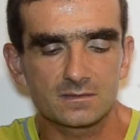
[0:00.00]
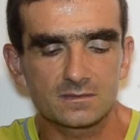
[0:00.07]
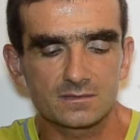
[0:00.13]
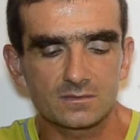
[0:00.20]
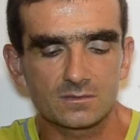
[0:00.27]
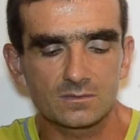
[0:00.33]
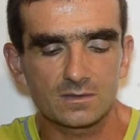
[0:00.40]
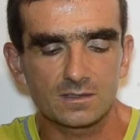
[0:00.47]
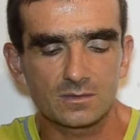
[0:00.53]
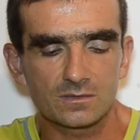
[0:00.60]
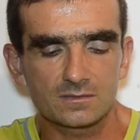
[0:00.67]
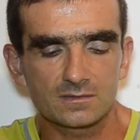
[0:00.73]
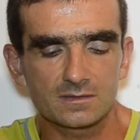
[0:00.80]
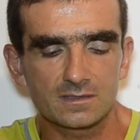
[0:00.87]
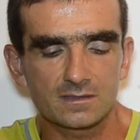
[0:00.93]
So I
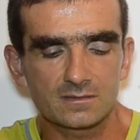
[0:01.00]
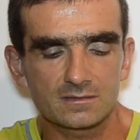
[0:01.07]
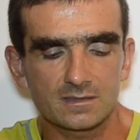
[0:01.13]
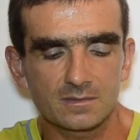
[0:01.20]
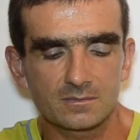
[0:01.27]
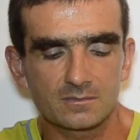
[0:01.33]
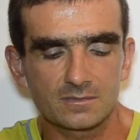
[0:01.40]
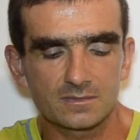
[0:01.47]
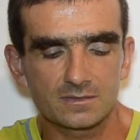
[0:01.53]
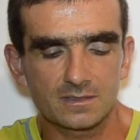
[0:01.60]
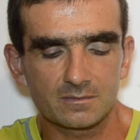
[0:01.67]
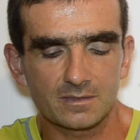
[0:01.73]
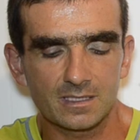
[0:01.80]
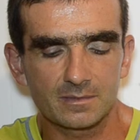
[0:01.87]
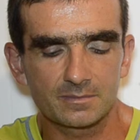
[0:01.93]
lost there
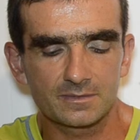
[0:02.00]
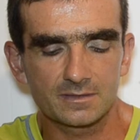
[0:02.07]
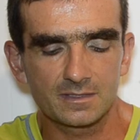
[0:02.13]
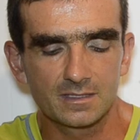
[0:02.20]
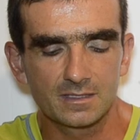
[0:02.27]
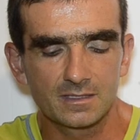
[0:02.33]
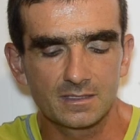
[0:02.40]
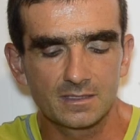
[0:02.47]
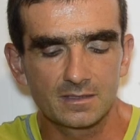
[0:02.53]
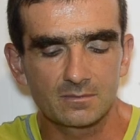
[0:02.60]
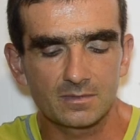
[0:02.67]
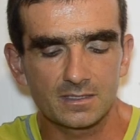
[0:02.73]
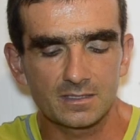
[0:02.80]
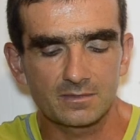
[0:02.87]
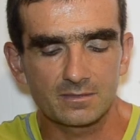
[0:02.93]
some laps.
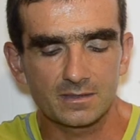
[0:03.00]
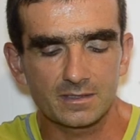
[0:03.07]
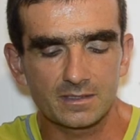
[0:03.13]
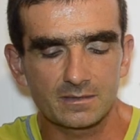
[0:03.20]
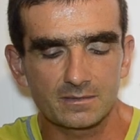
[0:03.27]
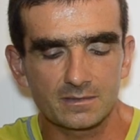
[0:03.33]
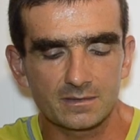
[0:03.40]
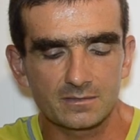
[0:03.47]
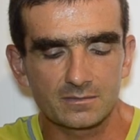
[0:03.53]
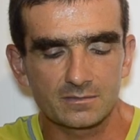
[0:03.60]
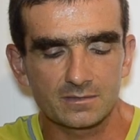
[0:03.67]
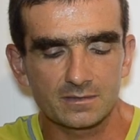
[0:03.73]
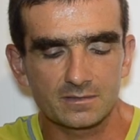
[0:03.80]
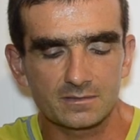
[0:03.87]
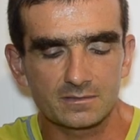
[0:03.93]
But anyway, I
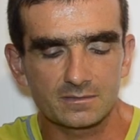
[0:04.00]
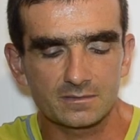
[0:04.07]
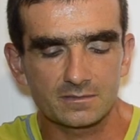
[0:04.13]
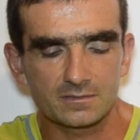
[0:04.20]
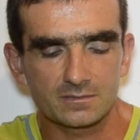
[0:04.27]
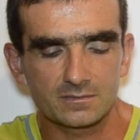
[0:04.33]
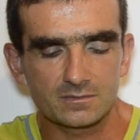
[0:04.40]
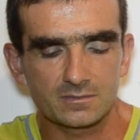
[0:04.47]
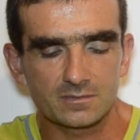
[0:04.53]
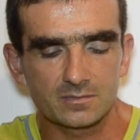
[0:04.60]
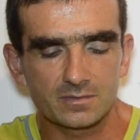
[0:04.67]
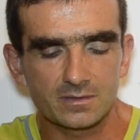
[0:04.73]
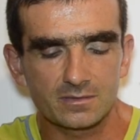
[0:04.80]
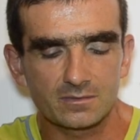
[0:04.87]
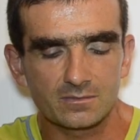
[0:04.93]
knew that it's going to
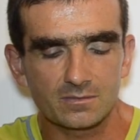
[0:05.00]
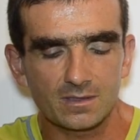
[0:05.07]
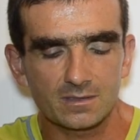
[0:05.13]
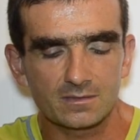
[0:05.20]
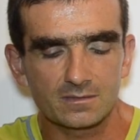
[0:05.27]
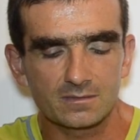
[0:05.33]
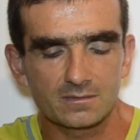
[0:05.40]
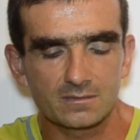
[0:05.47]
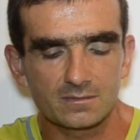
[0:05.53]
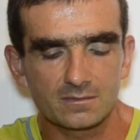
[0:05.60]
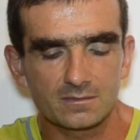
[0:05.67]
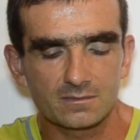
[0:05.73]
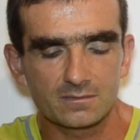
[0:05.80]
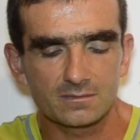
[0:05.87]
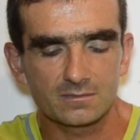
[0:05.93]
be quite
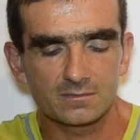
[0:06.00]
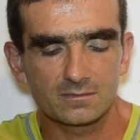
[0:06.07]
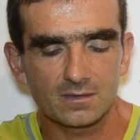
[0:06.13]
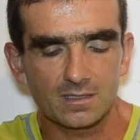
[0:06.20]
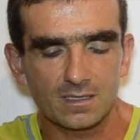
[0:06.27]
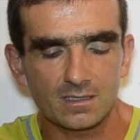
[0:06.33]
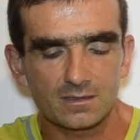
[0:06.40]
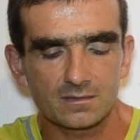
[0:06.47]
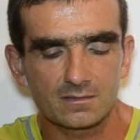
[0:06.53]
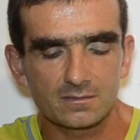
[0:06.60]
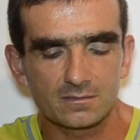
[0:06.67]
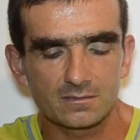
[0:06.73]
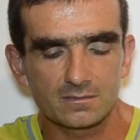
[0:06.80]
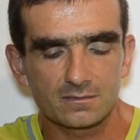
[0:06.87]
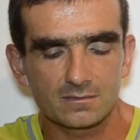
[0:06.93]
hard
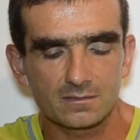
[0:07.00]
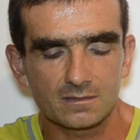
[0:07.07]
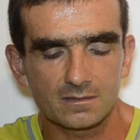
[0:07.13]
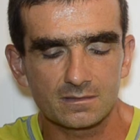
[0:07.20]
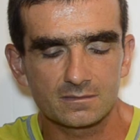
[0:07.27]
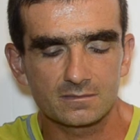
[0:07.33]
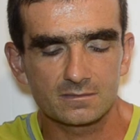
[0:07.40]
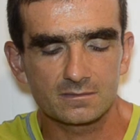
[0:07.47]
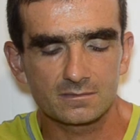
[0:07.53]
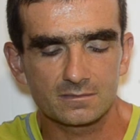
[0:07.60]
and.